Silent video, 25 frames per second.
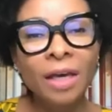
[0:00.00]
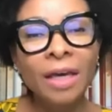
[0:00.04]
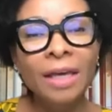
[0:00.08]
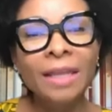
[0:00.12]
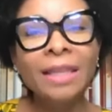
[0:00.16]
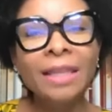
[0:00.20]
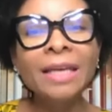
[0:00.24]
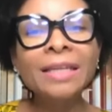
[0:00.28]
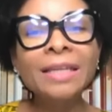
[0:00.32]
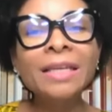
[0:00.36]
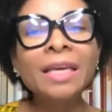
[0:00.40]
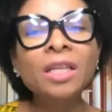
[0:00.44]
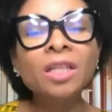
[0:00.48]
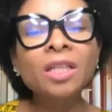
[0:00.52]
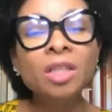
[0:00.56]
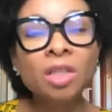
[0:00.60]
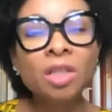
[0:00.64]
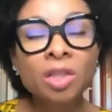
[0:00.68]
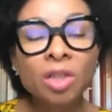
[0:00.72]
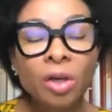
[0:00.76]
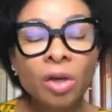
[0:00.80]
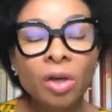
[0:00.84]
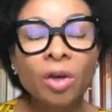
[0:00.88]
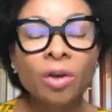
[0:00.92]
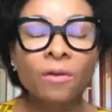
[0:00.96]
that can
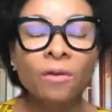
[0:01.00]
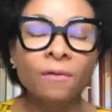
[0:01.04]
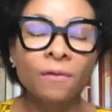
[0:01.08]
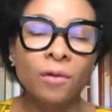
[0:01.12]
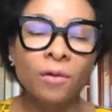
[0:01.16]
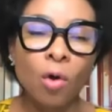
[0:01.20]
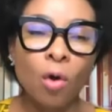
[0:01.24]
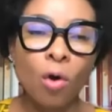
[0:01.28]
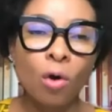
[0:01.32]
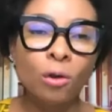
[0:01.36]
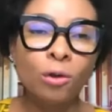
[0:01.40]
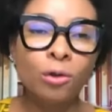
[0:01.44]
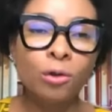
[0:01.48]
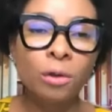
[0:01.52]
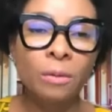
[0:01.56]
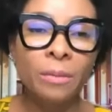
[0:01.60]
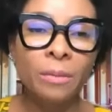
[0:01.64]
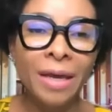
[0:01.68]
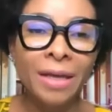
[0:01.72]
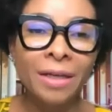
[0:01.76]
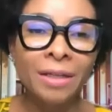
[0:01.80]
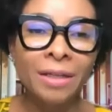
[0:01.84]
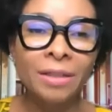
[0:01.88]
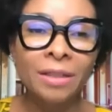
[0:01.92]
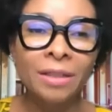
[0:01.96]
serve all
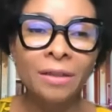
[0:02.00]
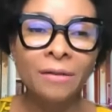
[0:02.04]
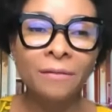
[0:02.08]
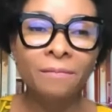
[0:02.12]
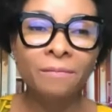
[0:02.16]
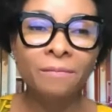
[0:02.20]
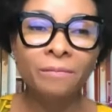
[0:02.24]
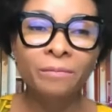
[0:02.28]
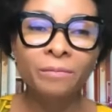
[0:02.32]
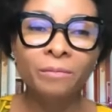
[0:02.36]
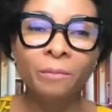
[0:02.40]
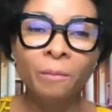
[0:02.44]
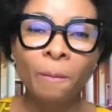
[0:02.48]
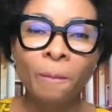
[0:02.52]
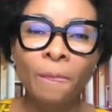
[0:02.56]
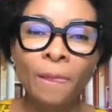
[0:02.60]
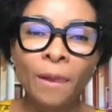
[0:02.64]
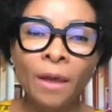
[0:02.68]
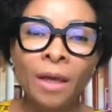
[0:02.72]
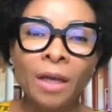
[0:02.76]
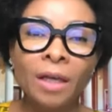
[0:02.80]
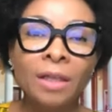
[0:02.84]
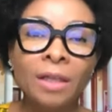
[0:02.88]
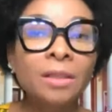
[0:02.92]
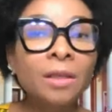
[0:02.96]
humanity.
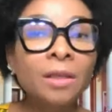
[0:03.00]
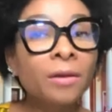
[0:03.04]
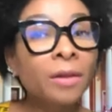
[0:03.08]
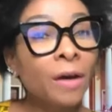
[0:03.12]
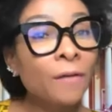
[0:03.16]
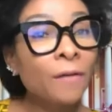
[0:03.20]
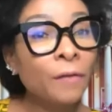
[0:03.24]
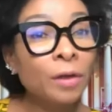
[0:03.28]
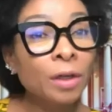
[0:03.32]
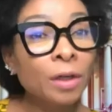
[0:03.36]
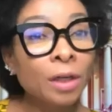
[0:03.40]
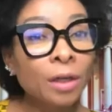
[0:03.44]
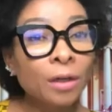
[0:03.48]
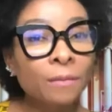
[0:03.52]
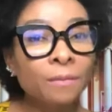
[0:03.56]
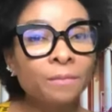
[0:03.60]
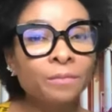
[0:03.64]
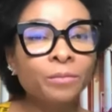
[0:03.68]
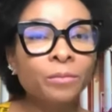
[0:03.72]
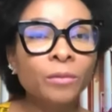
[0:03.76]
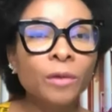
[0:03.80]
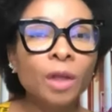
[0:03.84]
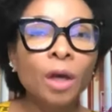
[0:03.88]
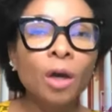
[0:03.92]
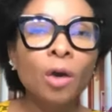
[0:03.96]
In South Africa,
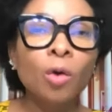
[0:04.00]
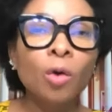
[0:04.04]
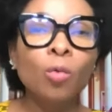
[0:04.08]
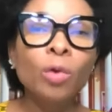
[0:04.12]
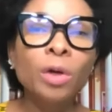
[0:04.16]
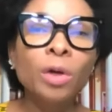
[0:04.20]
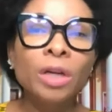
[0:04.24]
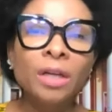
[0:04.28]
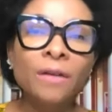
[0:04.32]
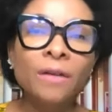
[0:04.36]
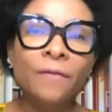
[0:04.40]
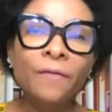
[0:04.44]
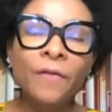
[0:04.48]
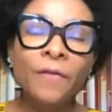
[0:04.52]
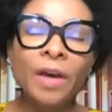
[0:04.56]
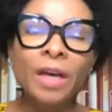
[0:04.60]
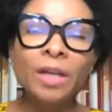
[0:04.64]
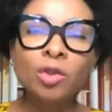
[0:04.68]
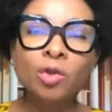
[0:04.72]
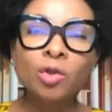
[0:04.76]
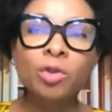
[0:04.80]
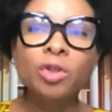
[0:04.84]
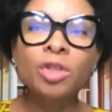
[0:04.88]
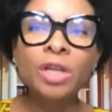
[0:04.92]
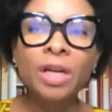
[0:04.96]
we refer
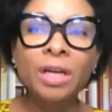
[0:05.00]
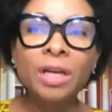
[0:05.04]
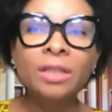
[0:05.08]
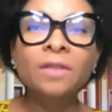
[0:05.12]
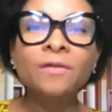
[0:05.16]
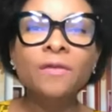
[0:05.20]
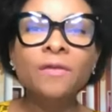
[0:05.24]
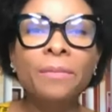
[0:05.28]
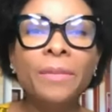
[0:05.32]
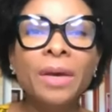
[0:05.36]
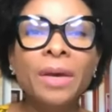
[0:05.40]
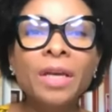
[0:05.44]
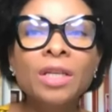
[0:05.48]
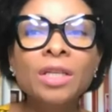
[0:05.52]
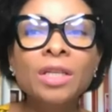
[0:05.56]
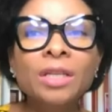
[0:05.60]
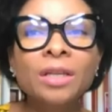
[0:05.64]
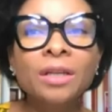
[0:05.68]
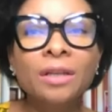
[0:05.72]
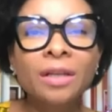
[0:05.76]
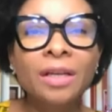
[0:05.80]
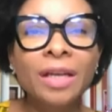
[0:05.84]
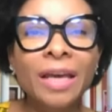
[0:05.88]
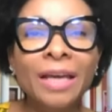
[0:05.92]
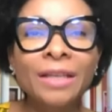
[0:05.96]
to
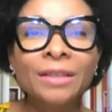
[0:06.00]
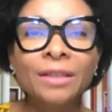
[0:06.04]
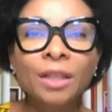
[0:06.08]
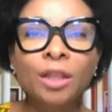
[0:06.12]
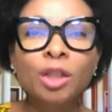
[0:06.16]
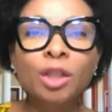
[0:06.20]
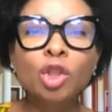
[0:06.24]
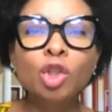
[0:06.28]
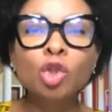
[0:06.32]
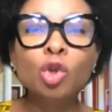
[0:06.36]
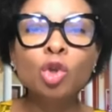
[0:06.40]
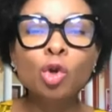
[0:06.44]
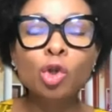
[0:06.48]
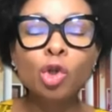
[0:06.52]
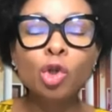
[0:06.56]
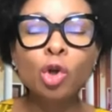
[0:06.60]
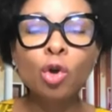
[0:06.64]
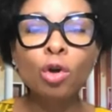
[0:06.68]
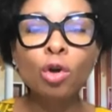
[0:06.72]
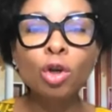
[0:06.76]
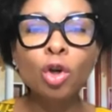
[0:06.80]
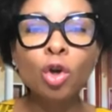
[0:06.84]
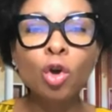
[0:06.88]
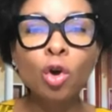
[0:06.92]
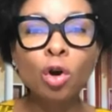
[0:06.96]
transformation as the
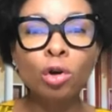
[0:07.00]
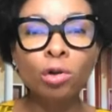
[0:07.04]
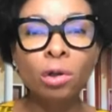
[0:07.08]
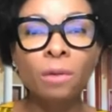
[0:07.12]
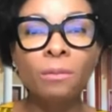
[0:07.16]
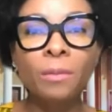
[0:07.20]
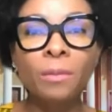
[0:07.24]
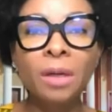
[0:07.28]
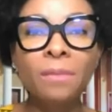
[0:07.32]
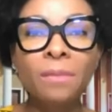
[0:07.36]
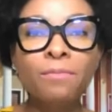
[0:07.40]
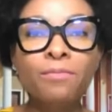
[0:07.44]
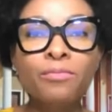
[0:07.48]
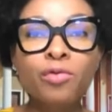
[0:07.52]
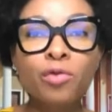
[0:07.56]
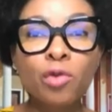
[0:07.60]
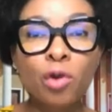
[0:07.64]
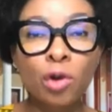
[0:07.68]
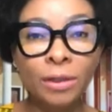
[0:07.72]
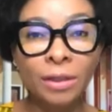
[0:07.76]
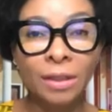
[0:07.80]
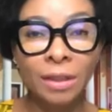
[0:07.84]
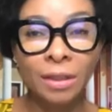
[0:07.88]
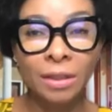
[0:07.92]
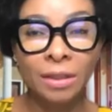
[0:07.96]
socio-economic
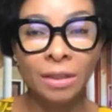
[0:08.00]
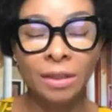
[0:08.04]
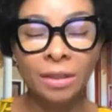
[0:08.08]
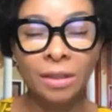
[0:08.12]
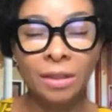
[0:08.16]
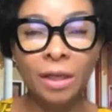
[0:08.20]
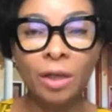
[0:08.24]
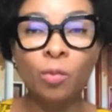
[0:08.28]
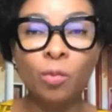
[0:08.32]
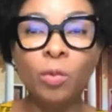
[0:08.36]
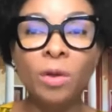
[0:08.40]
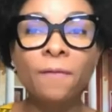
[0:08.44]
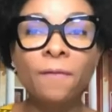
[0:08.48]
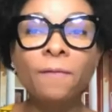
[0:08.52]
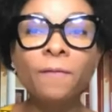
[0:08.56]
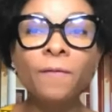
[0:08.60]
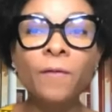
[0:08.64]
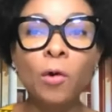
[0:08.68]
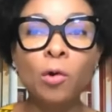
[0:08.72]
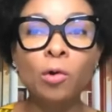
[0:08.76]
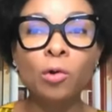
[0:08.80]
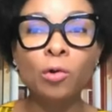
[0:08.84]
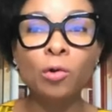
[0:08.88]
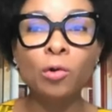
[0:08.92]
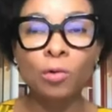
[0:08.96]
process that we
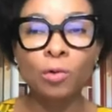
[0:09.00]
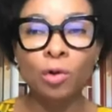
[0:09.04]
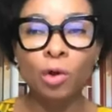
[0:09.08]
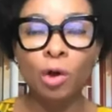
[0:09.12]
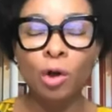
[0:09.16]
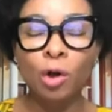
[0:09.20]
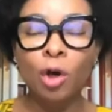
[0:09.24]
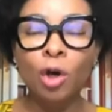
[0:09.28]
follow